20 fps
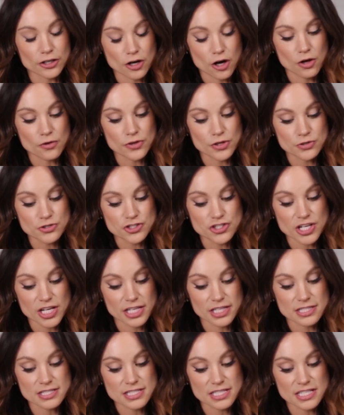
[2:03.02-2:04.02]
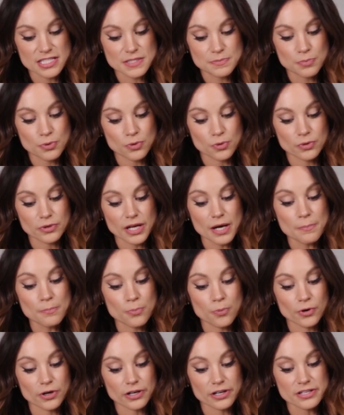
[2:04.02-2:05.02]
on all those chains gets pulled
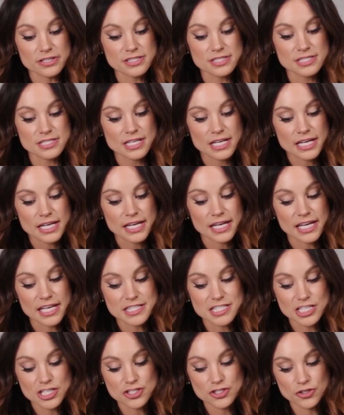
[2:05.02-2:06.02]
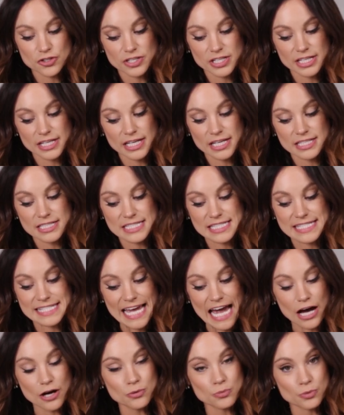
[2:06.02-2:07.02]
upwards, it's exerting a
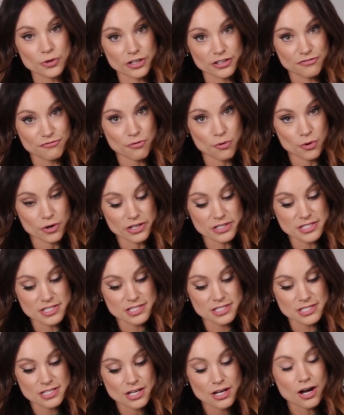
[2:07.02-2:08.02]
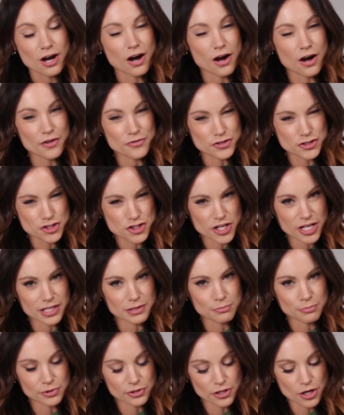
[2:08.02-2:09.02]
downward force on the
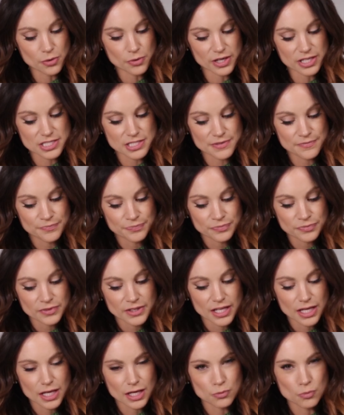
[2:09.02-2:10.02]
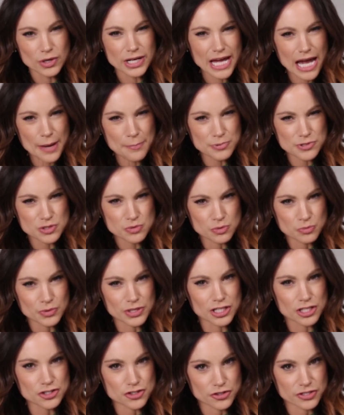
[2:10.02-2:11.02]
chain below it. And what happens when
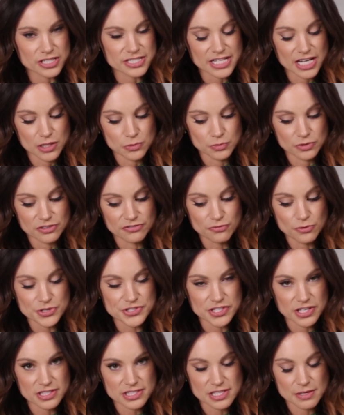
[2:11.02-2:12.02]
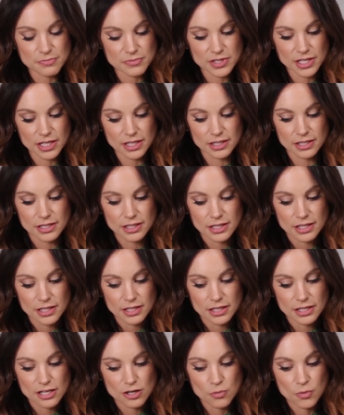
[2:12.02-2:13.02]
we exert a downward force on something?
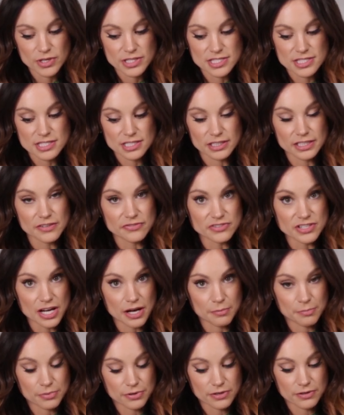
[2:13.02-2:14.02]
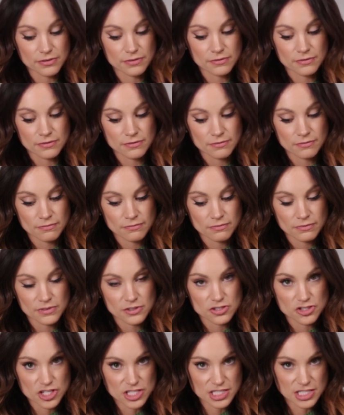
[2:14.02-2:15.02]
It wants to lift up.
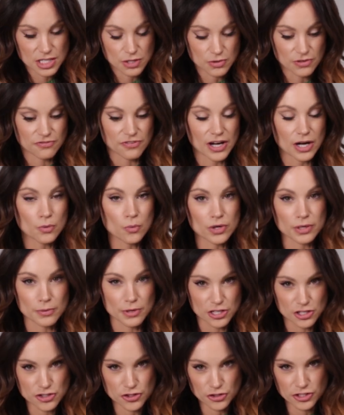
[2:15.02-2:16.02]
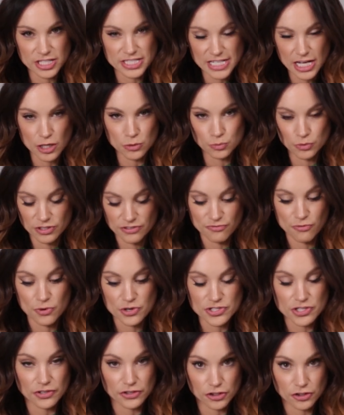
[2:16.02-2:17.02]
Just like if I want to exert a downward
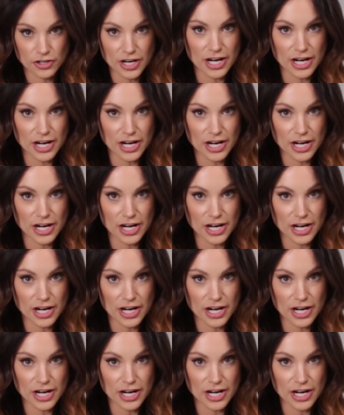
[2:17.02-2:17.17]
force on the